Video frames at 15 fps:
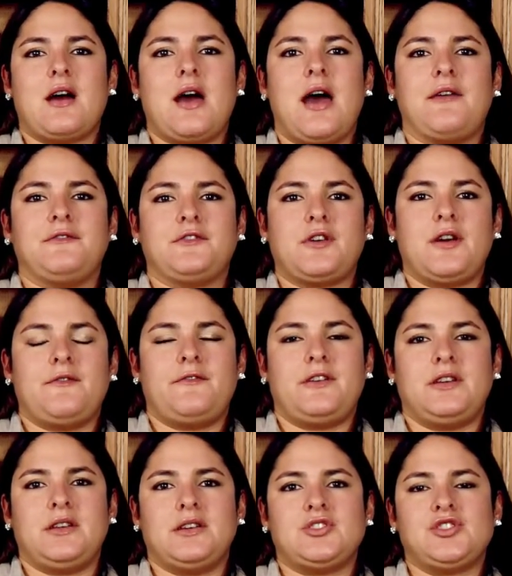after I
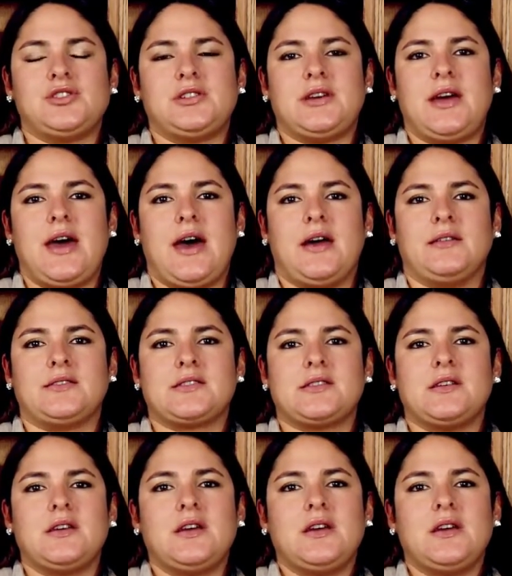finished at